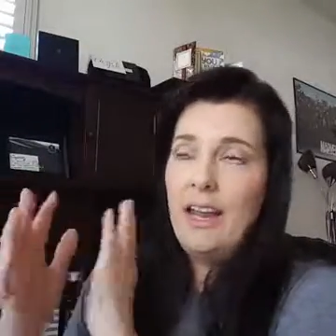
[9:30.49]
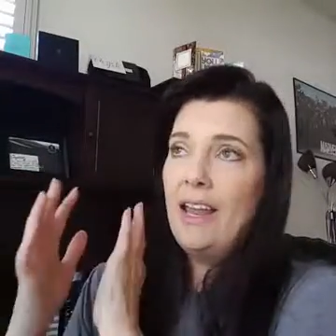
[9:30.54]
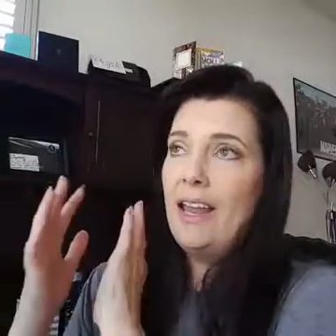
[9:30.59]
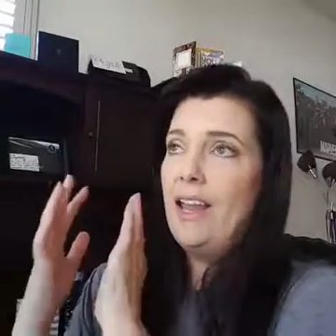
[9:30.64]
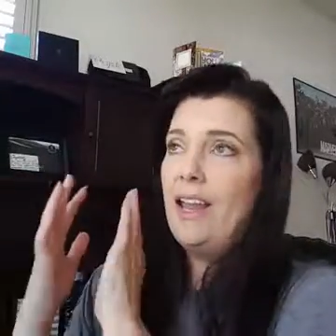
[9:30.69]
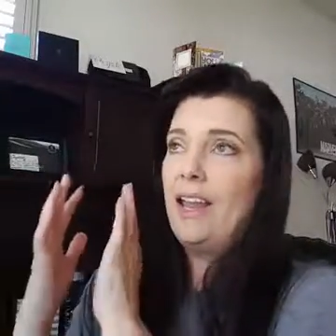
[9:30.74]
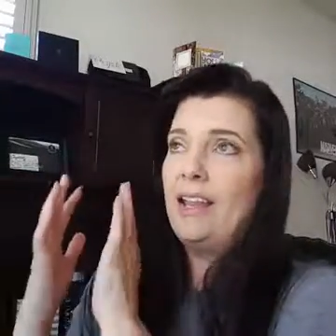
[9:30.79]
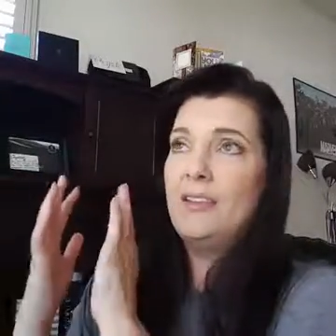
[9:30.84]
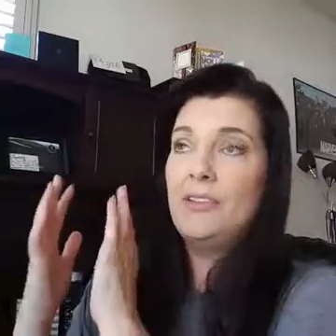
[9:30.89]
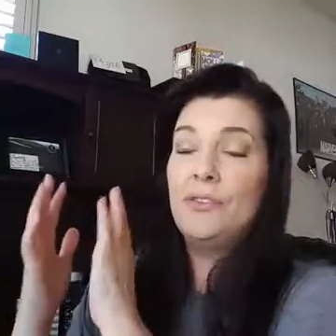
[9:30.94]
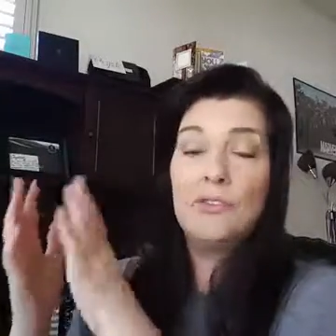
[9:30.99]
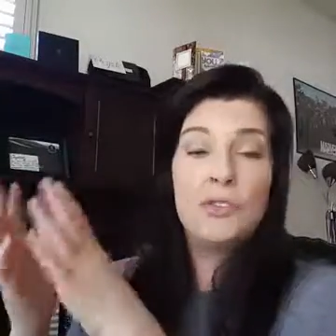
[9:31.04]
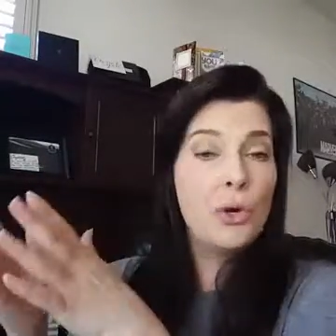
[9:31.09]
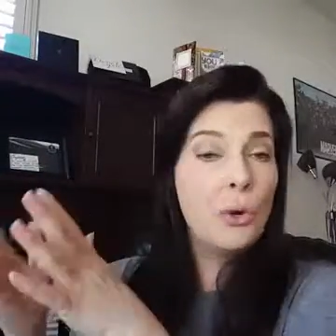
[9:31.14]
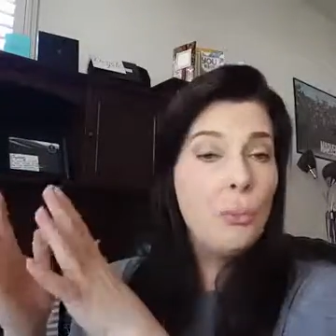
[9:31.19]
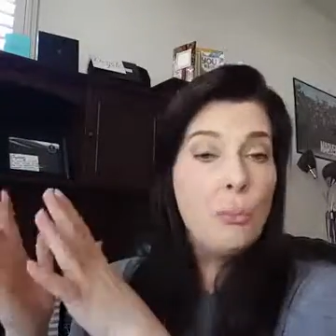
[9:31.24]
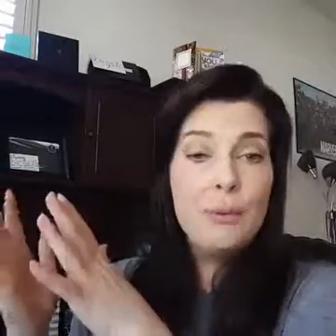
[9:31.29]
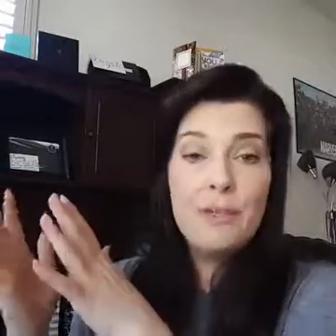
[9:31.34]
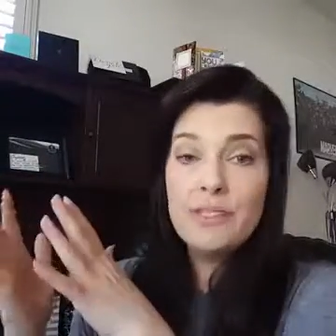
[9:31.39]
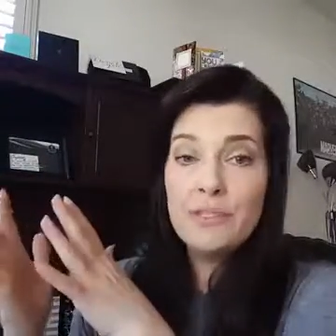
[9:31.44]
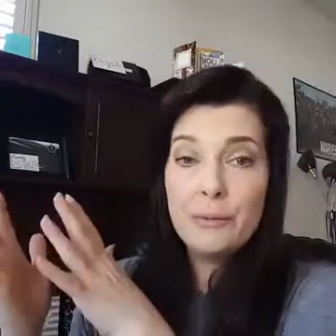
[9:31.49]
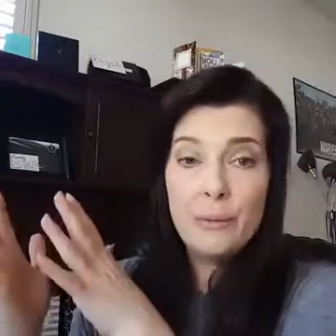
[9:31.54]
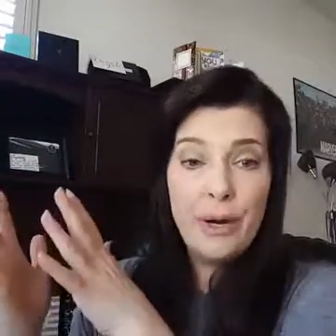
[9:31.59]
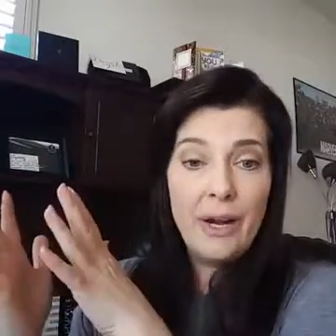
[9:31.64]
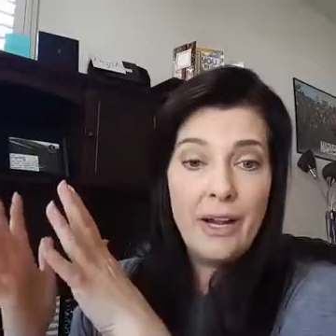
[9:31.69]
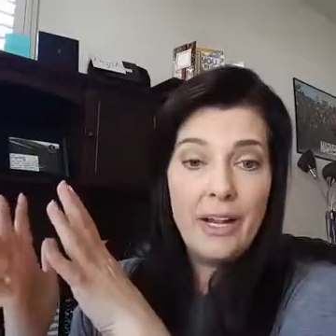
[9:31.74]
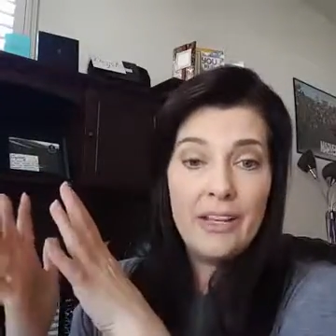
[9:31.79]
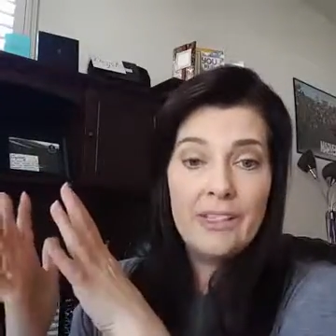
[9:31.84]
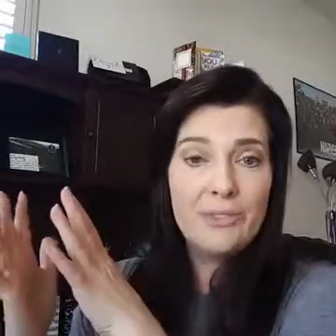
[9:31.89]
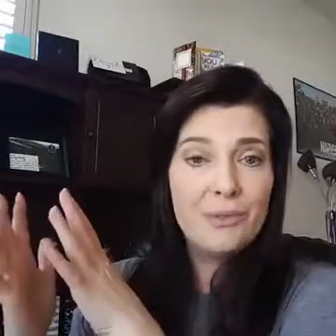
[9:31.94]
And don't be
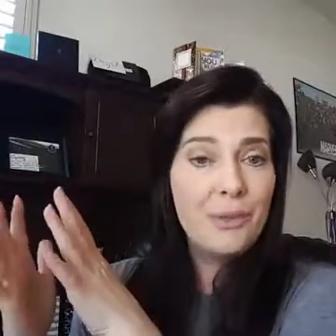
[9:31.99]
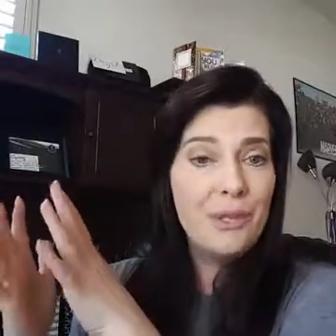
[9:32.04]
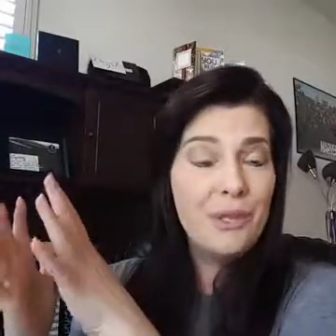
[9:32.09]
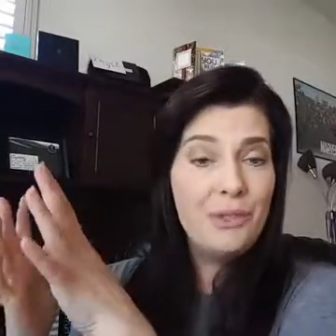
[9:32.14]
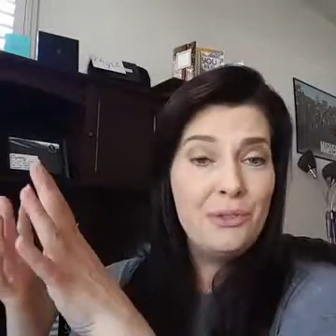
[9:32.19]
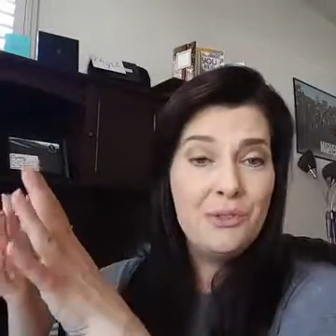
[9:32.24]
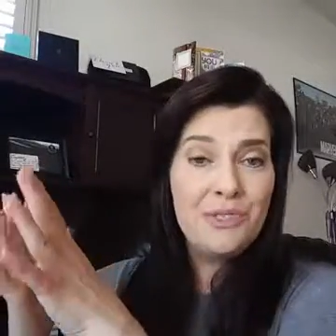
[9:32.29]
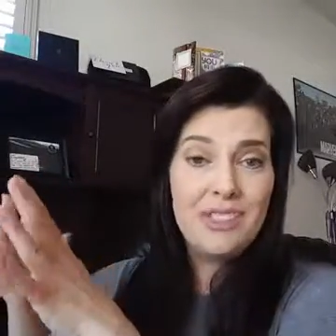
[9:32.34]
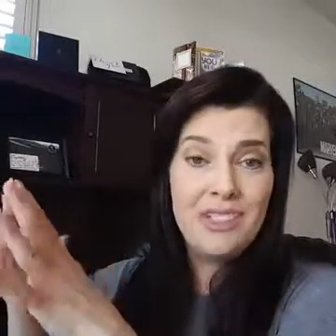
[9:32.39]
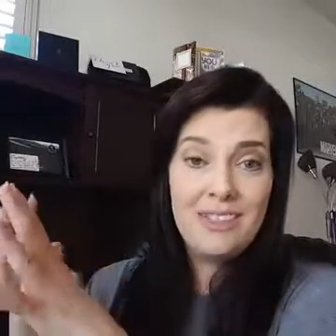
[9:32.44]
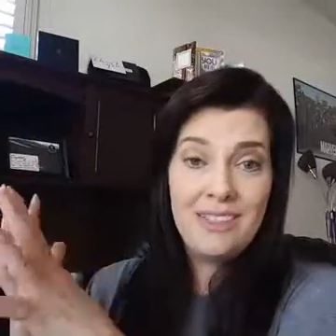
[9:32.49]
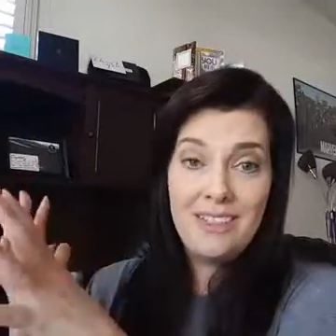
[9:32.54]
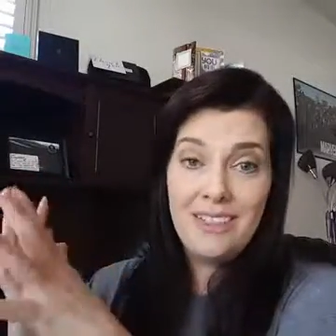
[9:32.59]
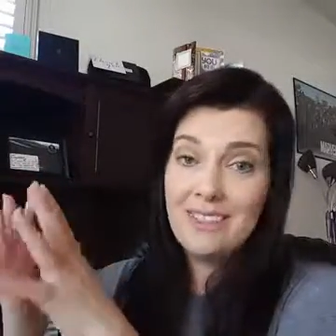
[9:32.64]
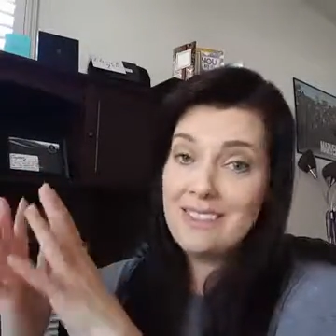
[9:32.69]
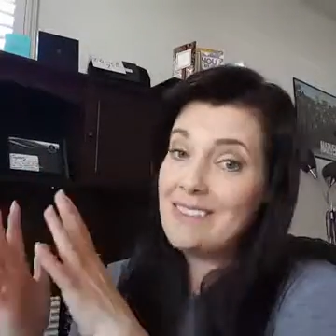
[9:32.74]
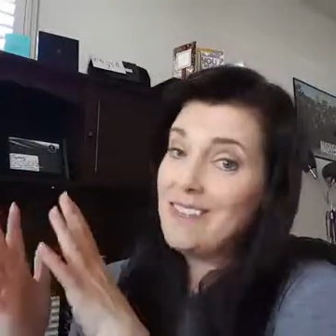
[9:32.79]
surprised when you see that it's